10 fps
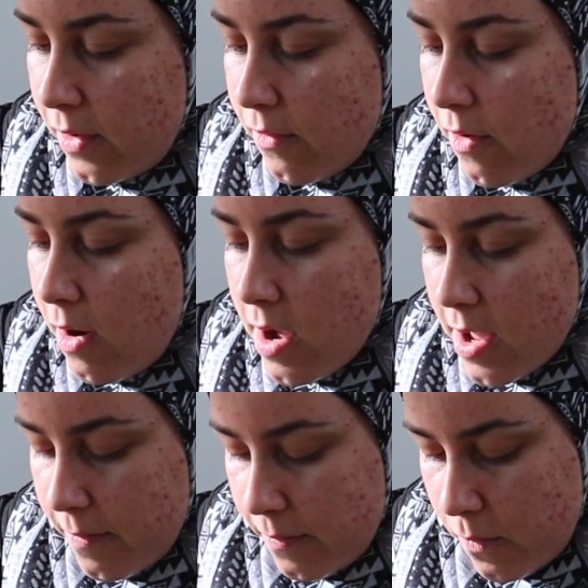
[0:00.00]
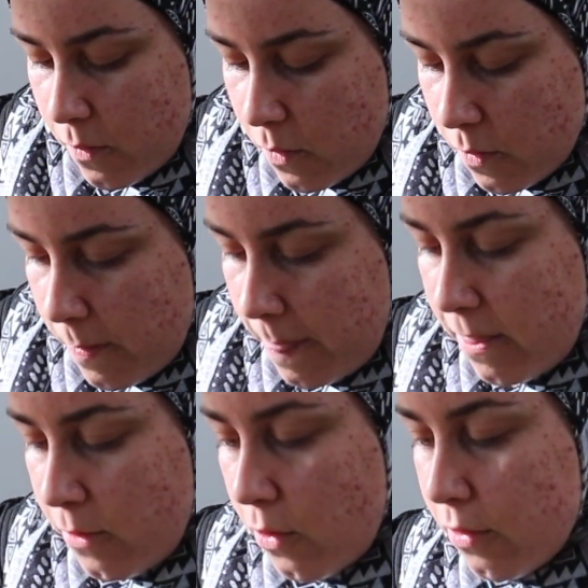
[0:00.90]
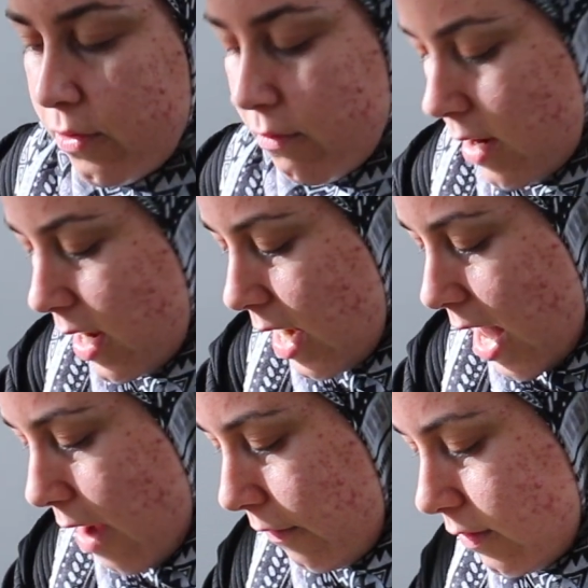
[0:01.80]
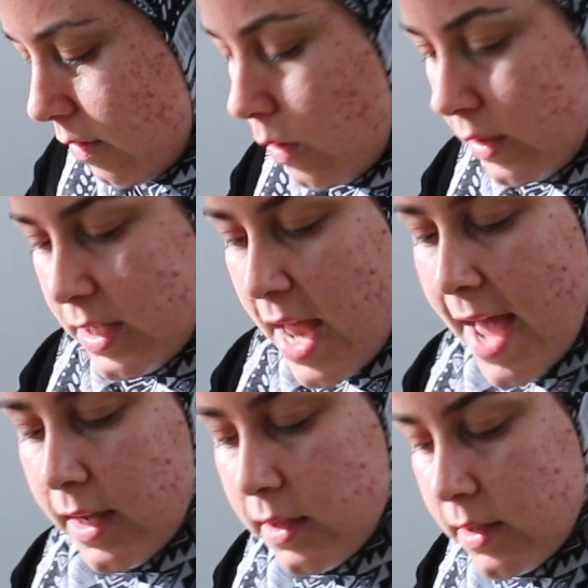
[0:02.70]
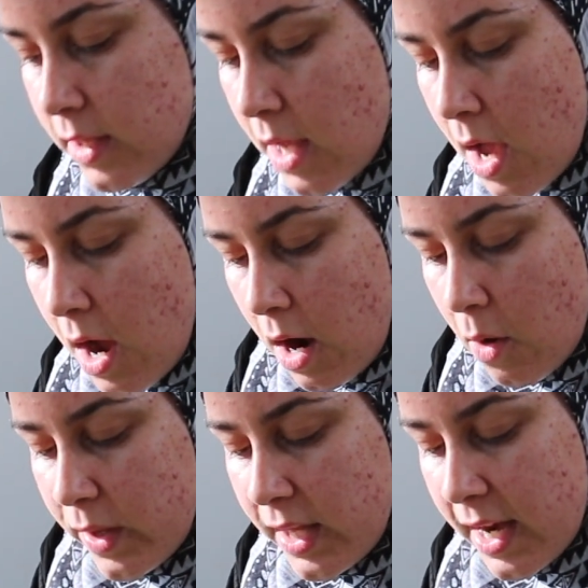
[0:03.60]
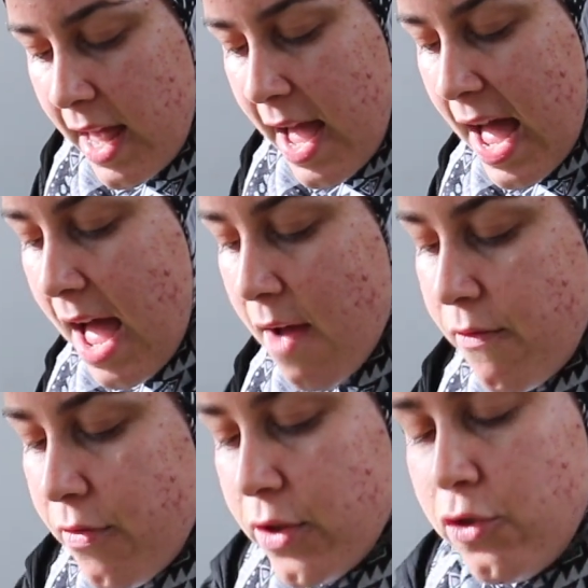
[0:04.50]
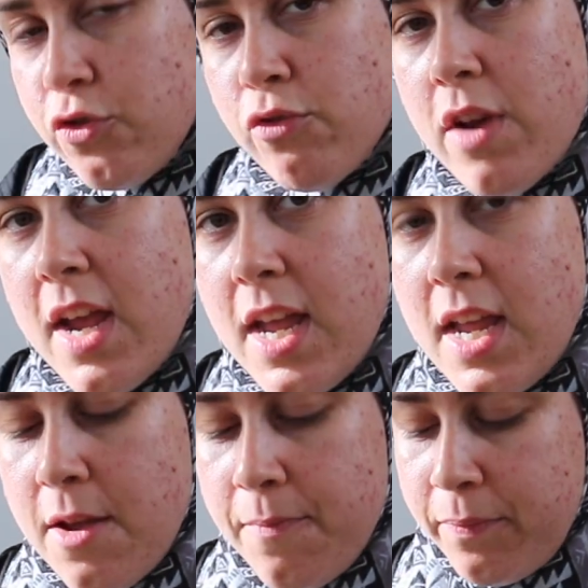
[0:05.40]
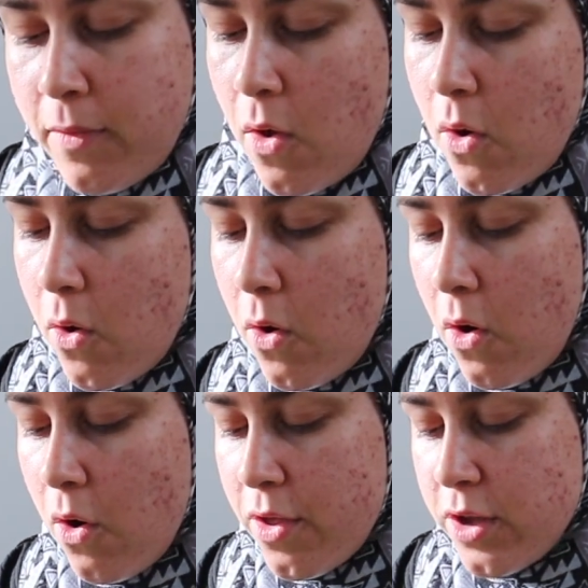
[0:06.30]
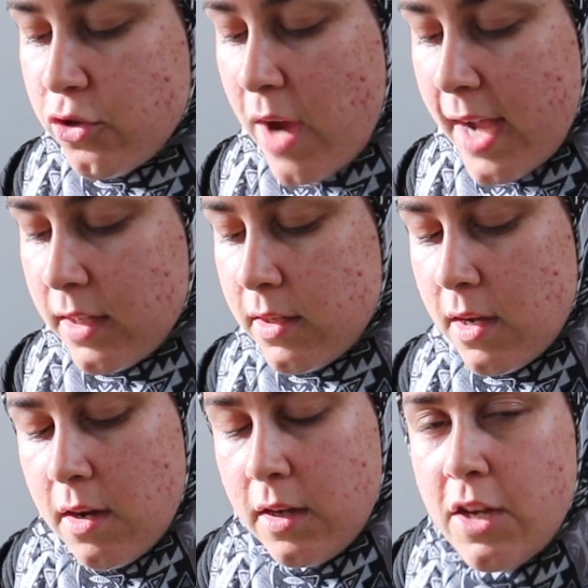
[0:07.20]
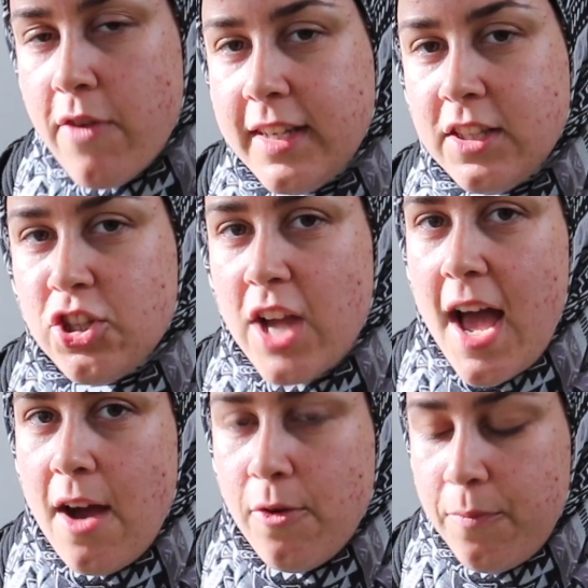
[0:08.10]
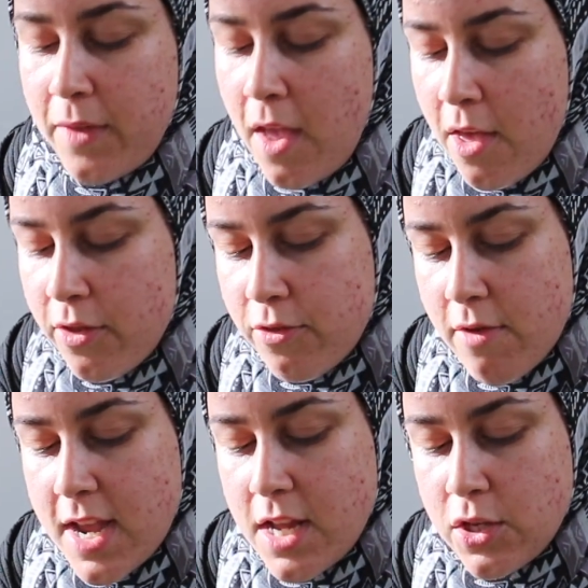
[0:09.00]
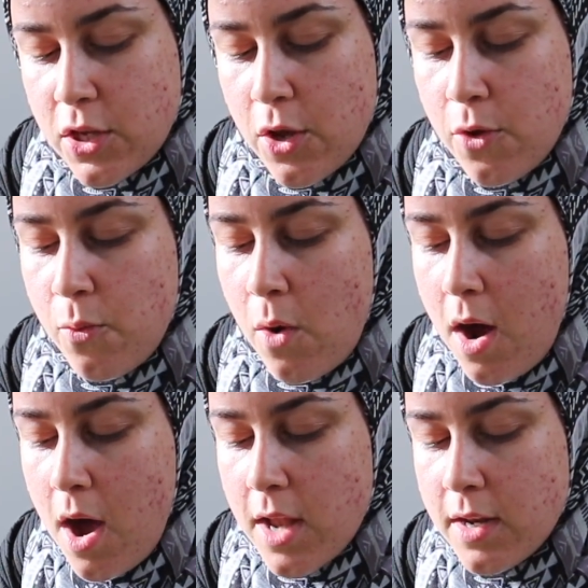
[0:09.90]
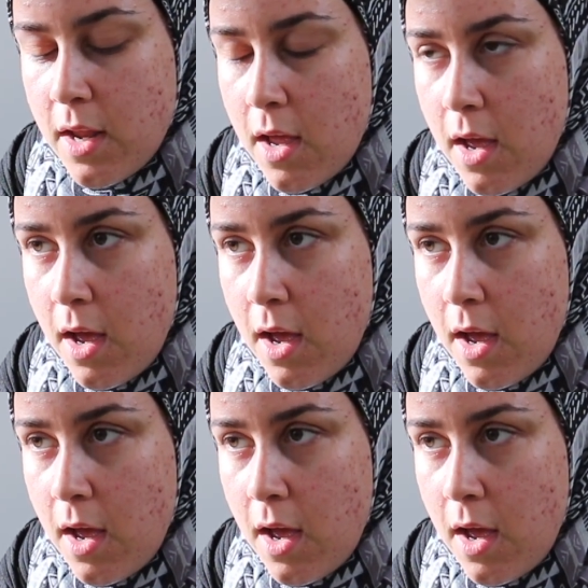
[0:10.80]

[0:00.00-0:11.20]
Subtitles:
Right. Got 3 left. So what's next? Are we going to have the tree or the tractor? Are you ready to shout? 3, 2, 1.